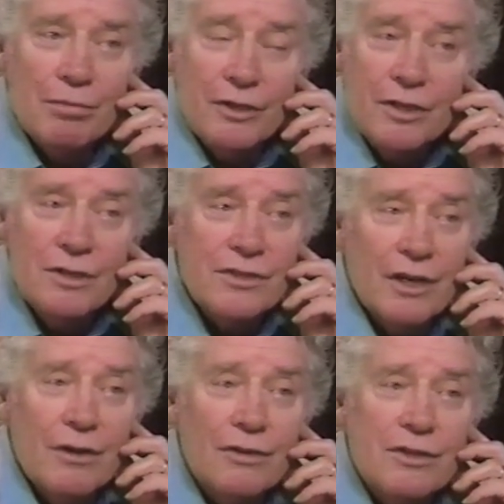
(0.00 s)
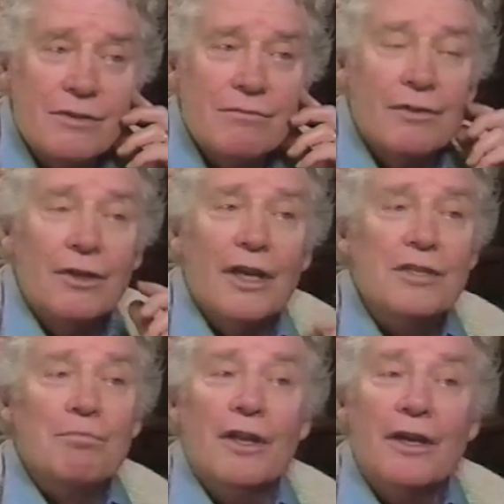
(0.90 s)
please get on the
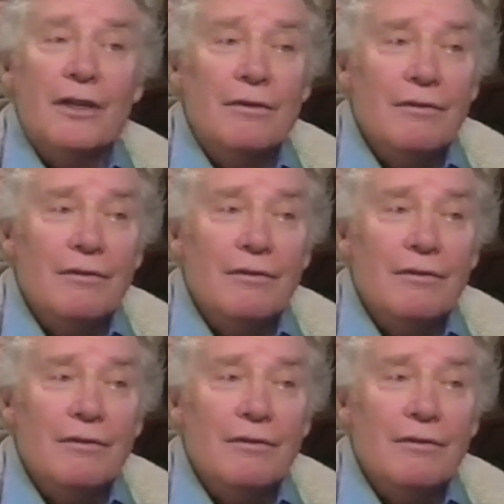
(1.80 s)
next plane.